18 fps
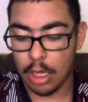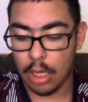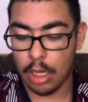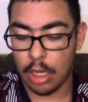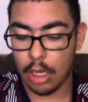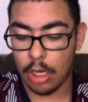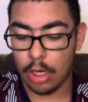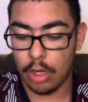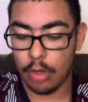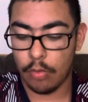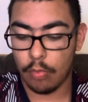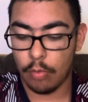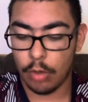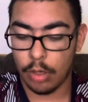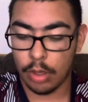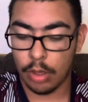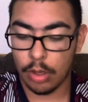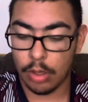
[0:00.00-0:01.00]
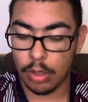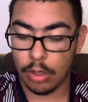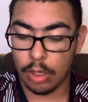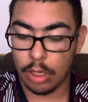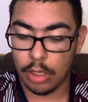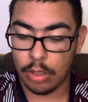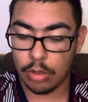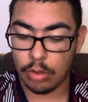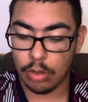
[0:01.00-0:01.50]
Another one to
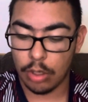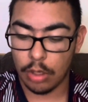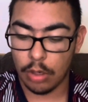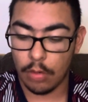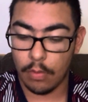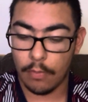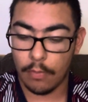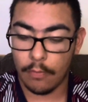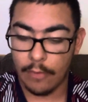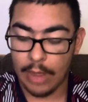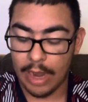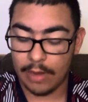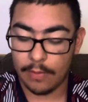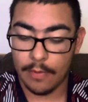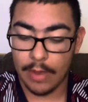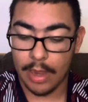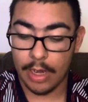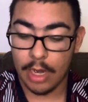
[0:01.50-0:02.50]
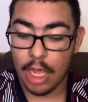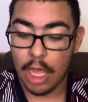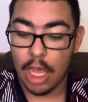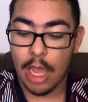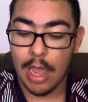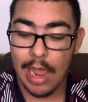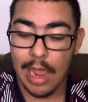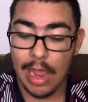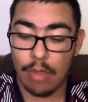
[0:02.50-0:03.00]
let you know, fact,
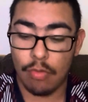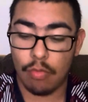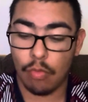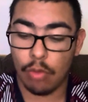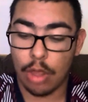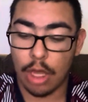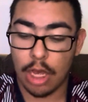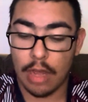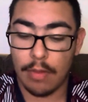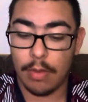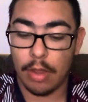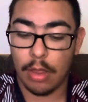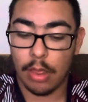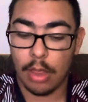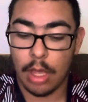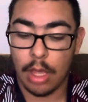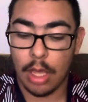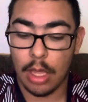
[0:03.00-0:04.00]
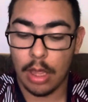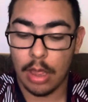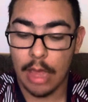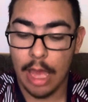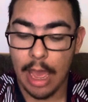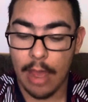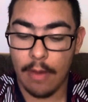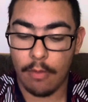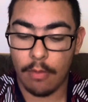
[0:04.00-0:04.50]
Andrew Thomas
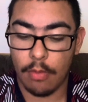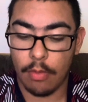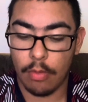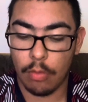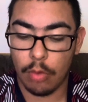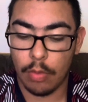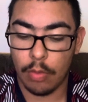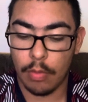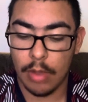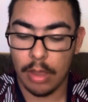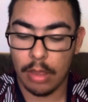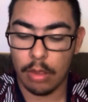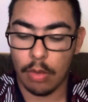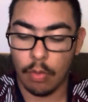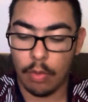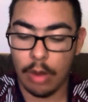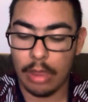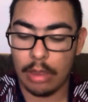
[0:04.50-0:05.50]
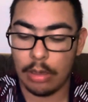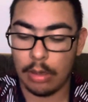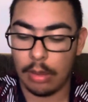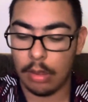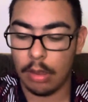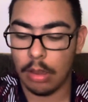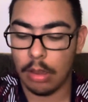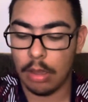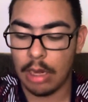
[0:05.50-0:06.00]
will miss the rest of the
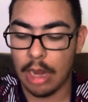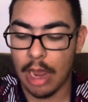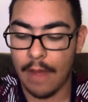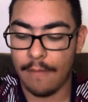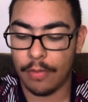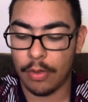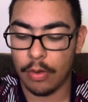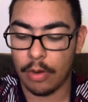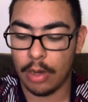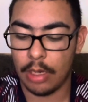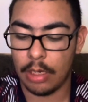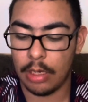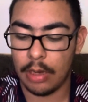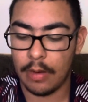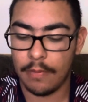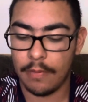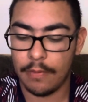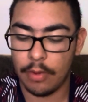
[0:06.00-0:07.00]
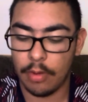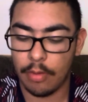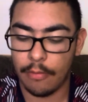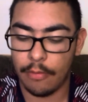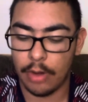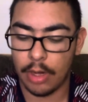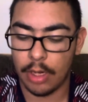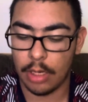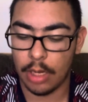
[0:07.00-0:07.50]
season after a lift
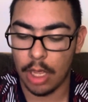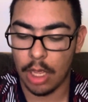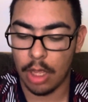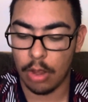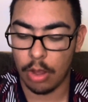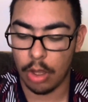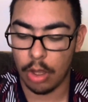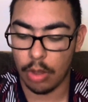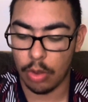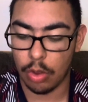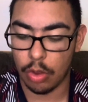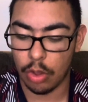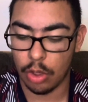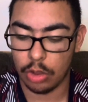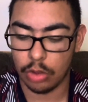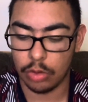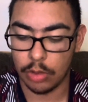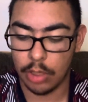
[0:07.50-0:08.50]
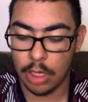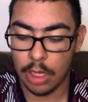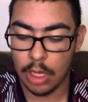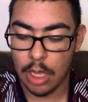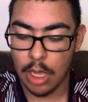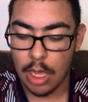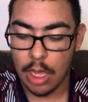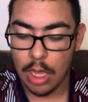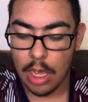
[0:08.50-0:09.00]
surgery.
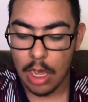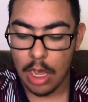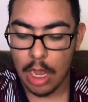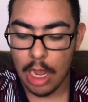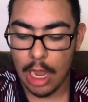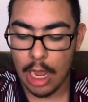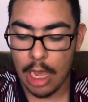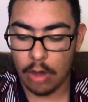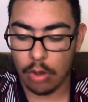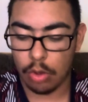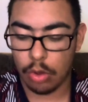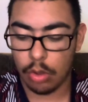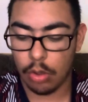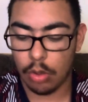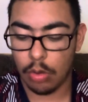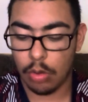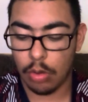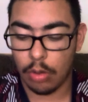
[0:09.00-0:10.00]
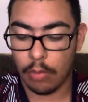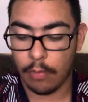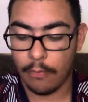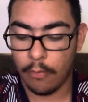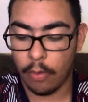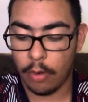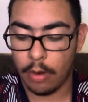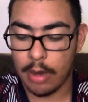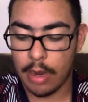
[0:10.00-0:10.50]
And also,
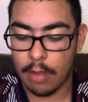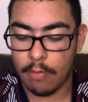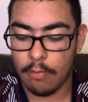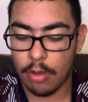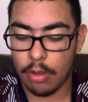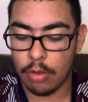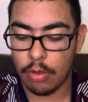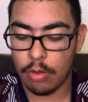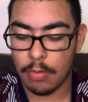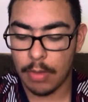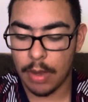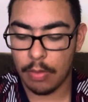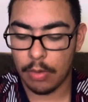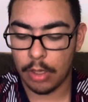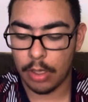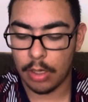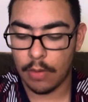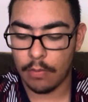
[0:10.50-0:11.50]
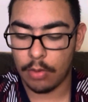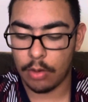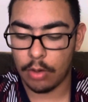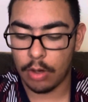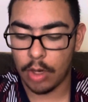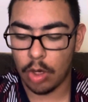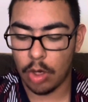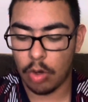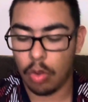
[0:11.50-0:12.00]
49ers fans, you might want to cover
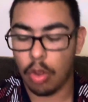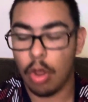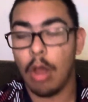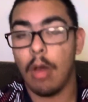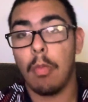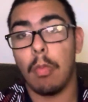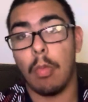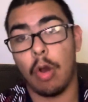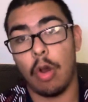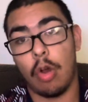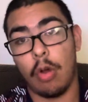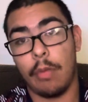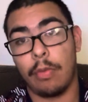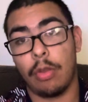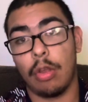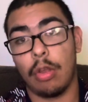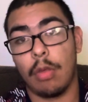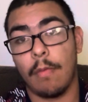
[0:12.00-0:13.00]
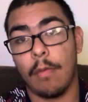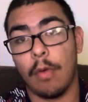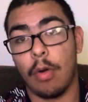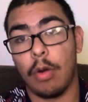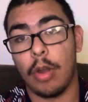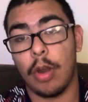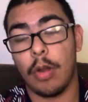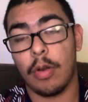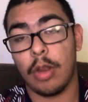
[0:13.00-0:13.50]
your ears. Mahomes is
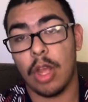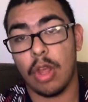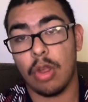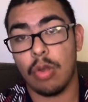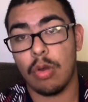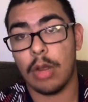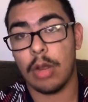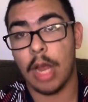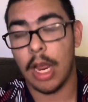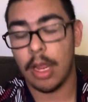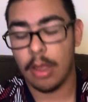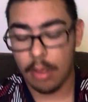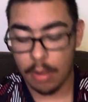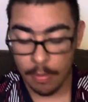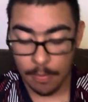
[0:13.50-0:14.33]
4-0 against you guys.